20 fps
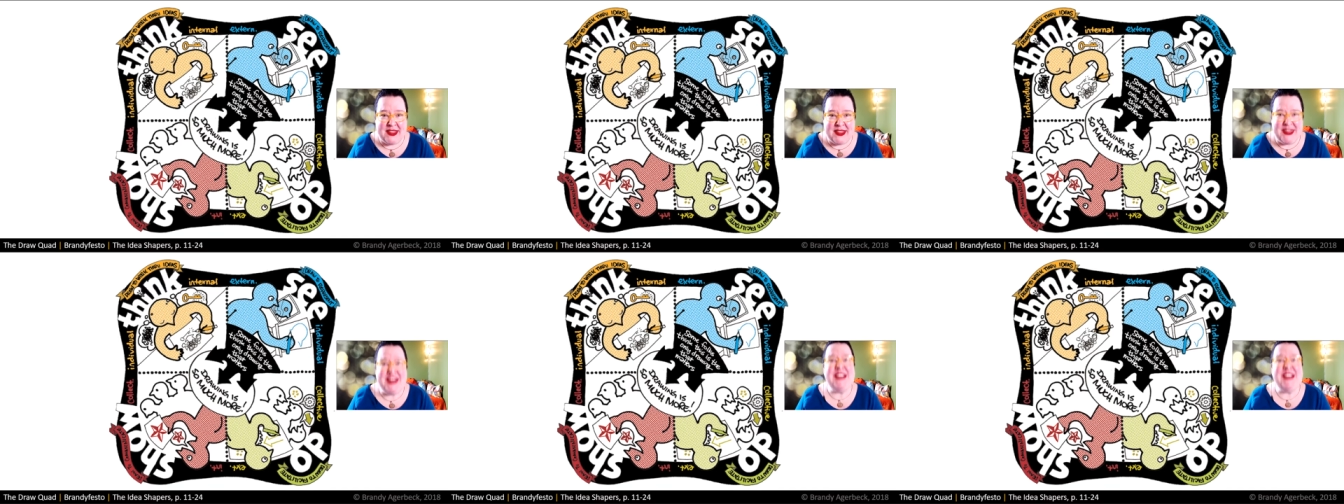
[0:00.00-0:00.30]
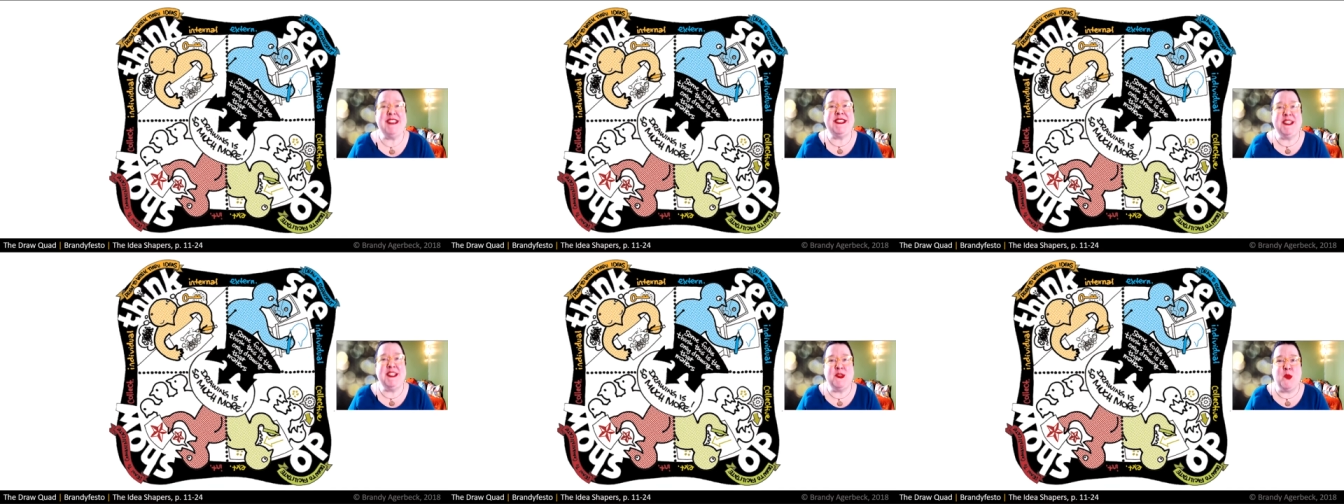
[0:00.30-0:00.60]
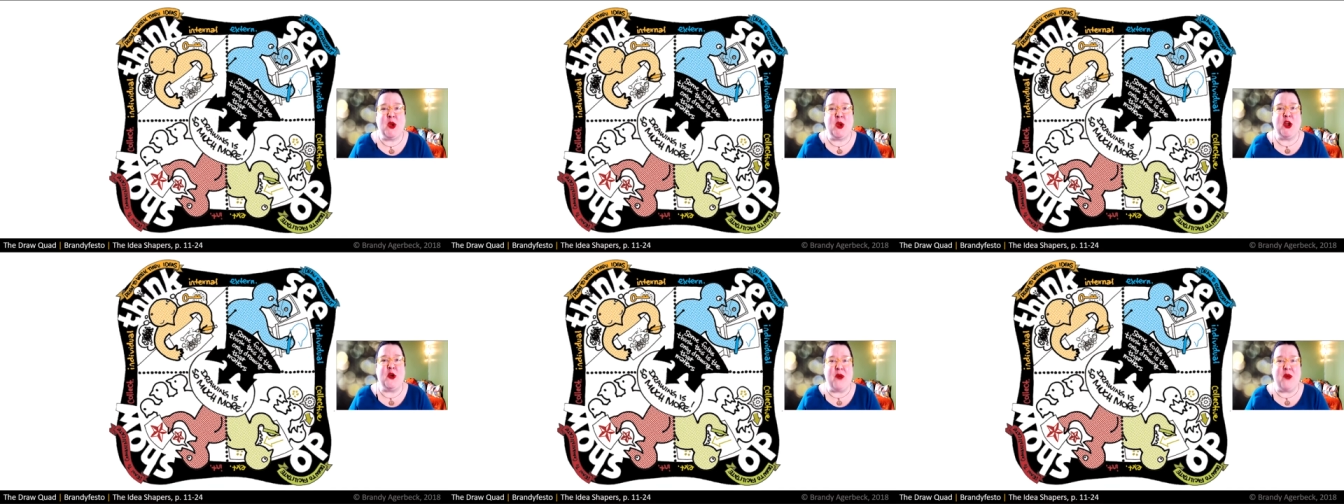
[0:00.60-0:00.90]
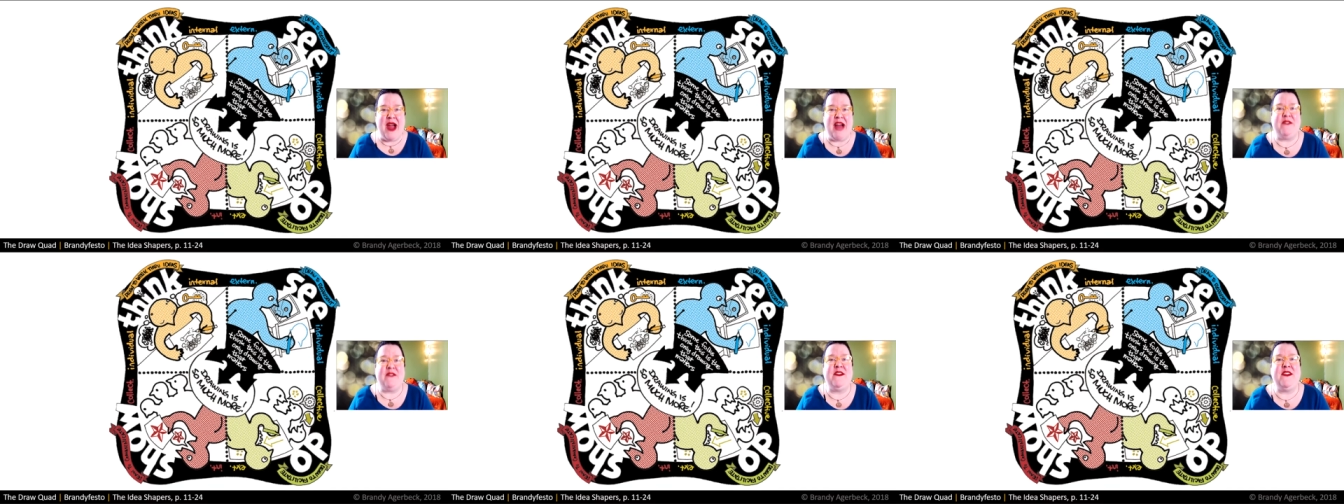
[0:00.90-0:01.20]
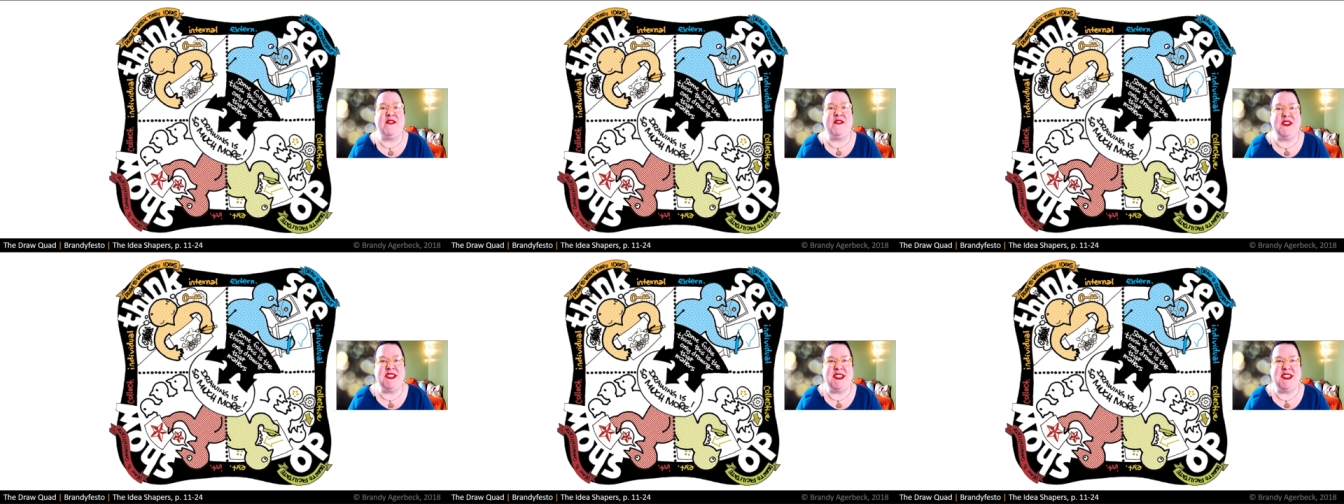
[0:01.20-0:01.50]
This is where graphic
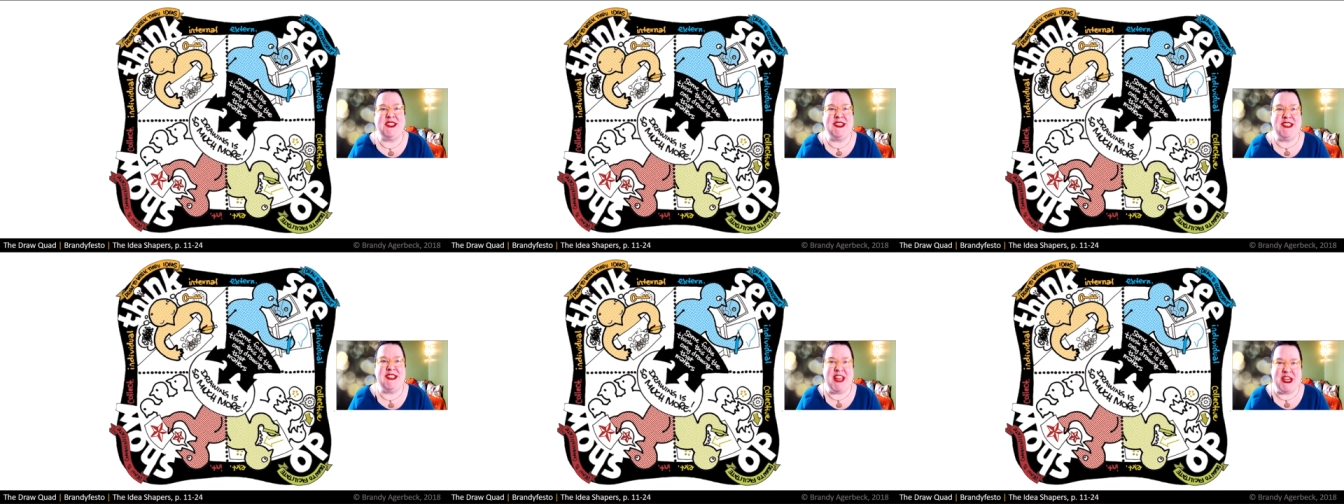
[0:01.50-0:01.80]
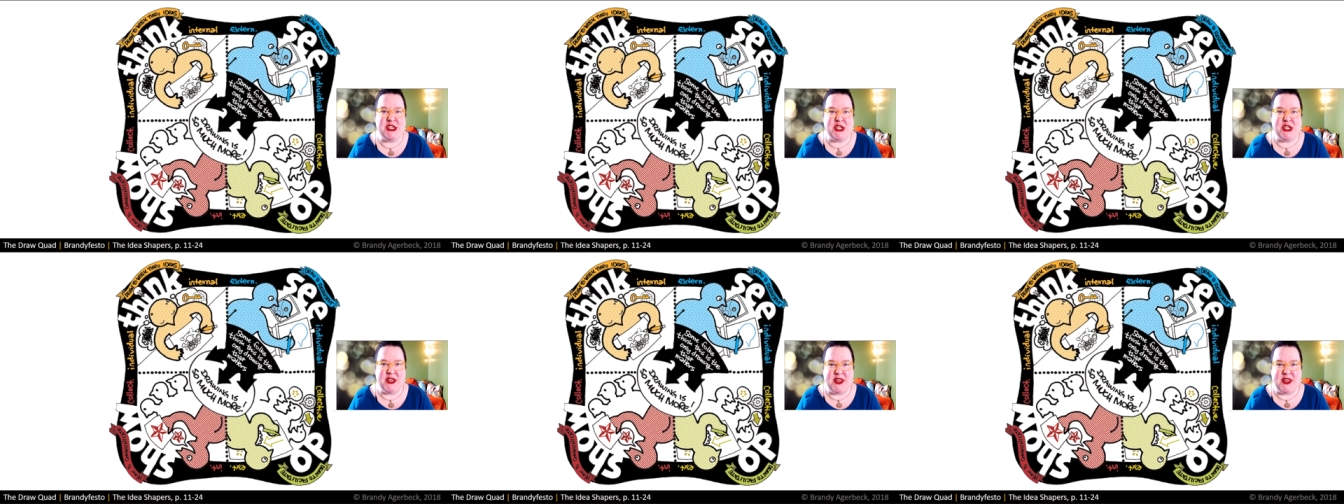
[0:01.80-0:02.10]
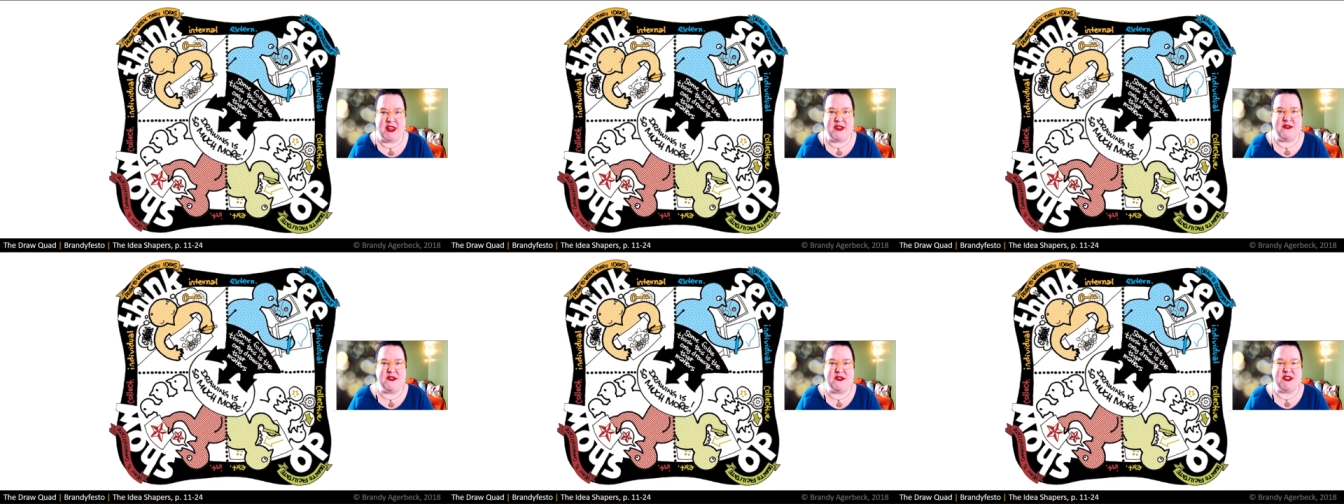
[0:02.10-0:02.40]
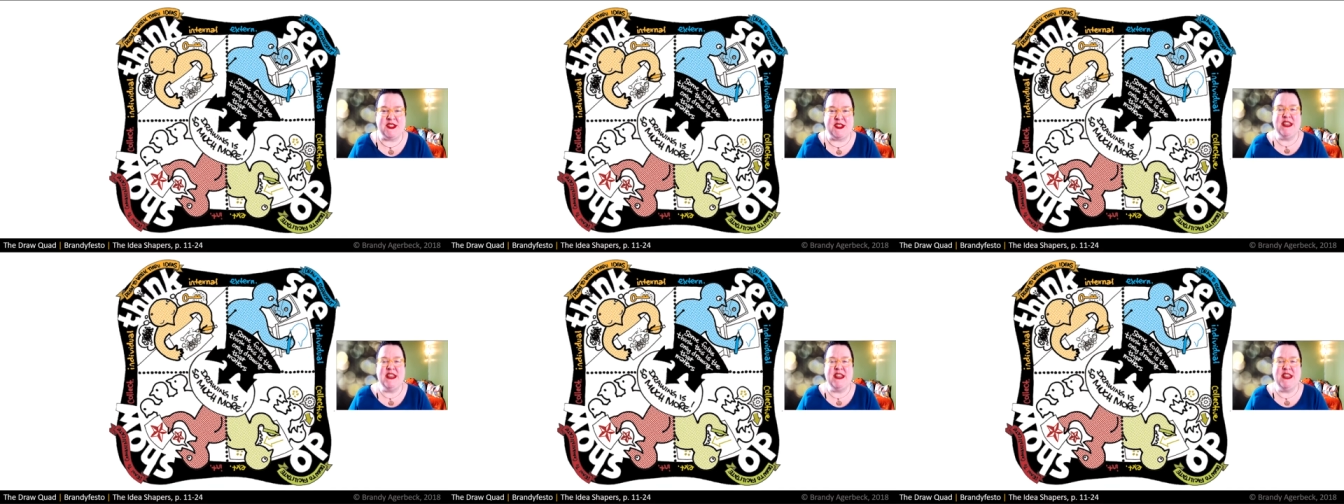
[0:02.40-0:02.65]
facilitation lives.